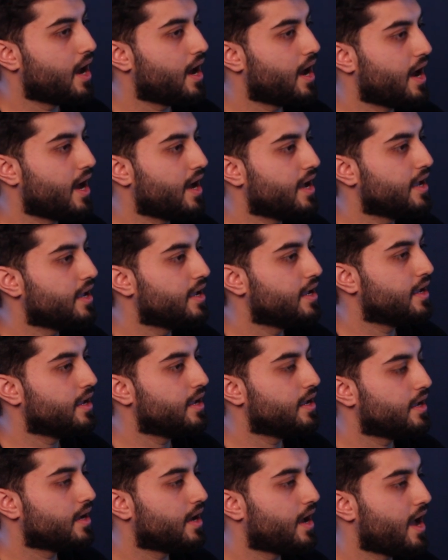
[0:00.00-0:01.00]

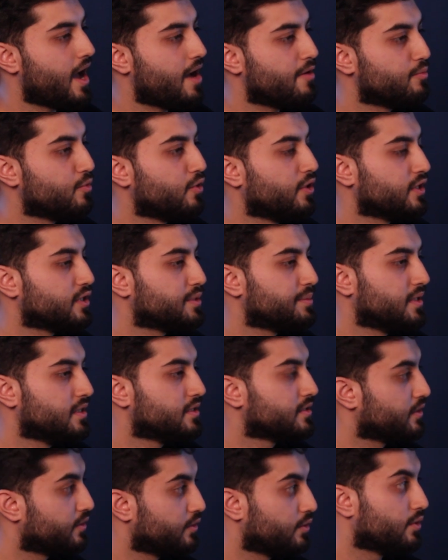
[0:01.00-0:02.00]
I have more
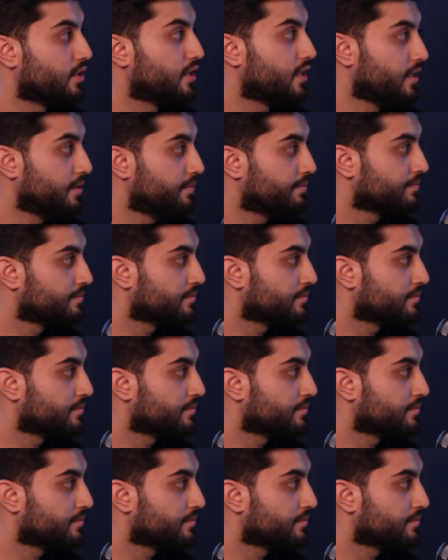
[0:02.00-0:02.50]
experience in Unity